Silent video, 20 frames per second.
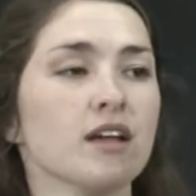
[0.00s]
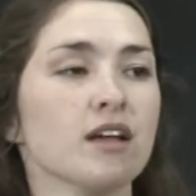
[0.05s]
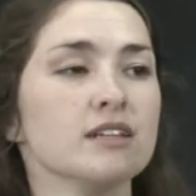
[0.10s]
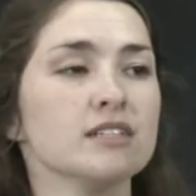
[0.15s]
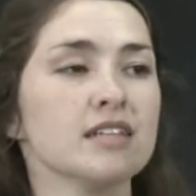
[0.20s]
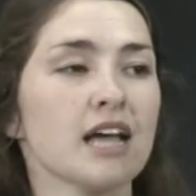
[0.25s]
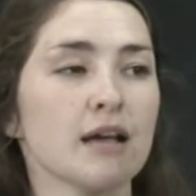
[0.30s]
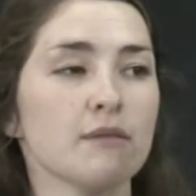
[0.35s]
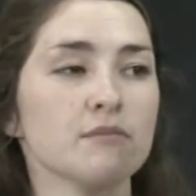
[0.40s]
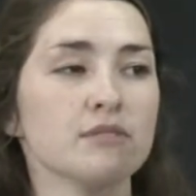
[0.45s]

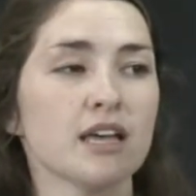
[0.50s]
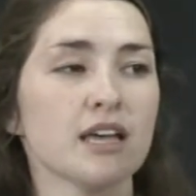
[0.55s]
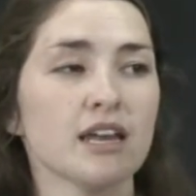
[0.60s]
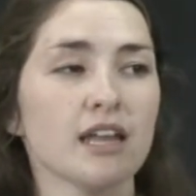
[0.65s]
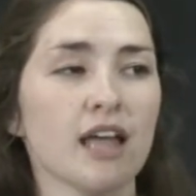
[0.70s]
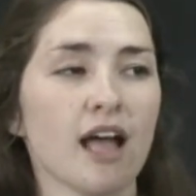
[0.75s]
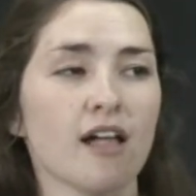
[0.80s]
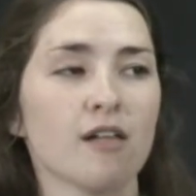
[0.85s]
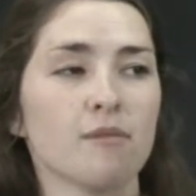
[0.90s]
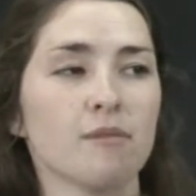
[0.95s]
times any
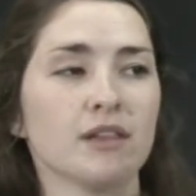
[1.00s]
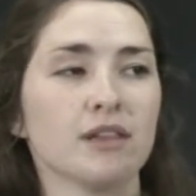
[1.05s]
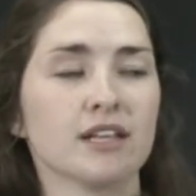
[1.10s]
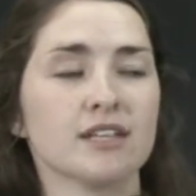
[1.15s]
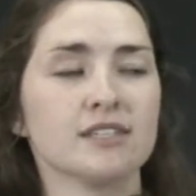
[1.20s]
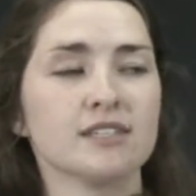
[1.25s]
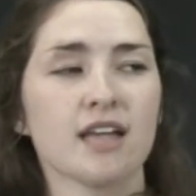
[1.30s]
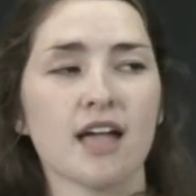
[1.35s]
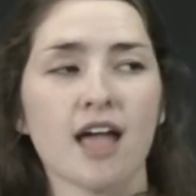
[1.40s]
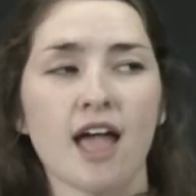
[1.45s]
element, let's
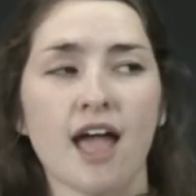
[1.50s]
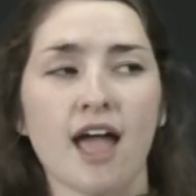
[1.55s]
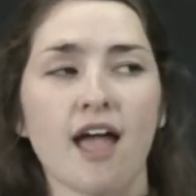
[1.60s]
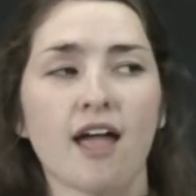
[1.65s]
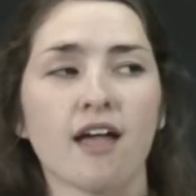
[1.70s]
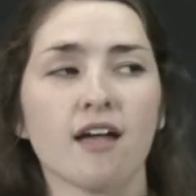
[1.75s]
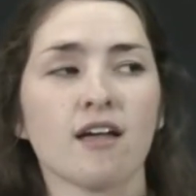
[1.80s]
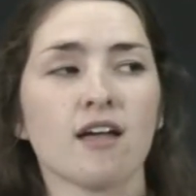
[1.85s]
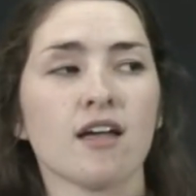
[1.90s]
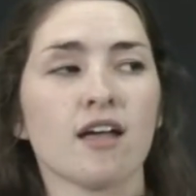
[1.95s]
say A.
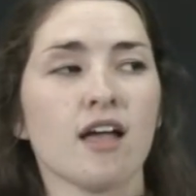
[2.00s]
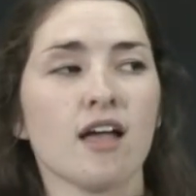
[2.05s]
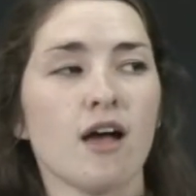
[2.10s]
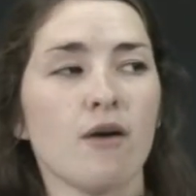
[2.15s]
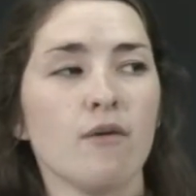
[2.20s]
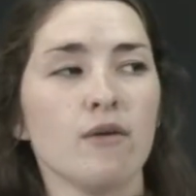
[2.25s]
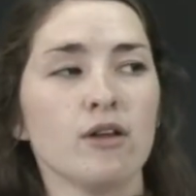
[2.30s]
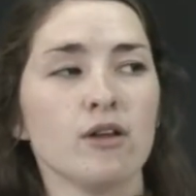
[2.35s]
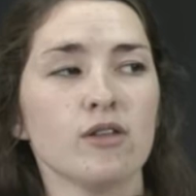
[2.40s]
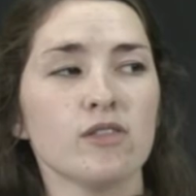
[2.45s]

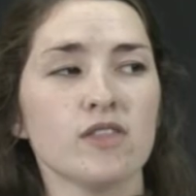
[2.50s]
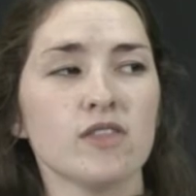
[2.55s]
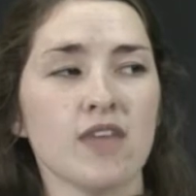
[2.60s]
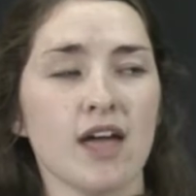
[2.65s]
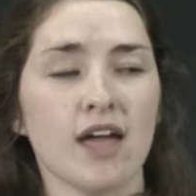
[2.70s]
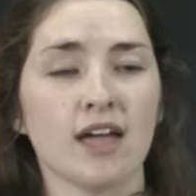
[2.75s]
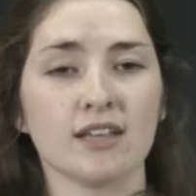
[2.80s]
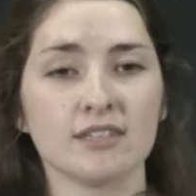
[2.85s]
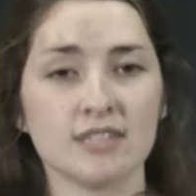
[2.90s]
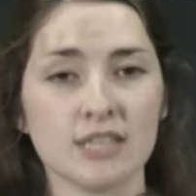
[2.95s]
We know that that
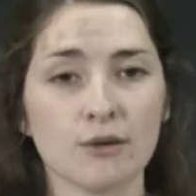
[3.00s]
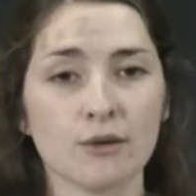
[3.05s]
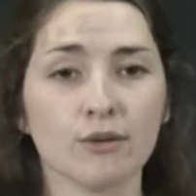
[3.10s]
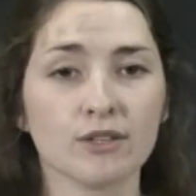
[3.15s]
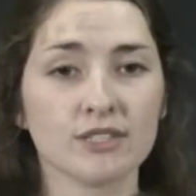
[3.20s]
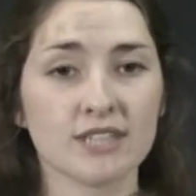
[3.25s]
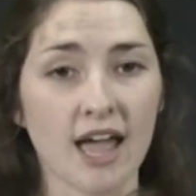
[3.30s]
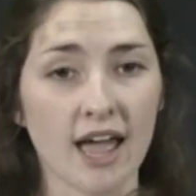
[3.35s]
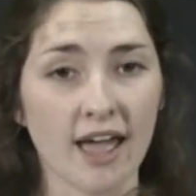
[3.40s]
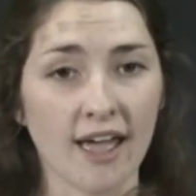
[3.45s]
is equal to
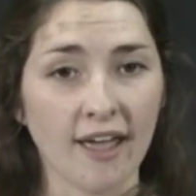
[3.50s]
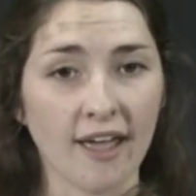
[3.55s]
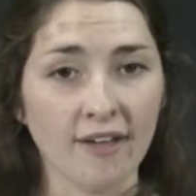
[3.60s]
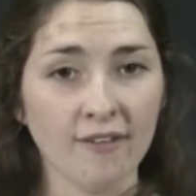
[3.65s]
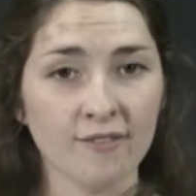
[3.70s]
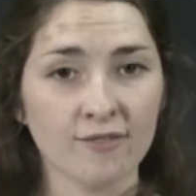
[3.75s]
A.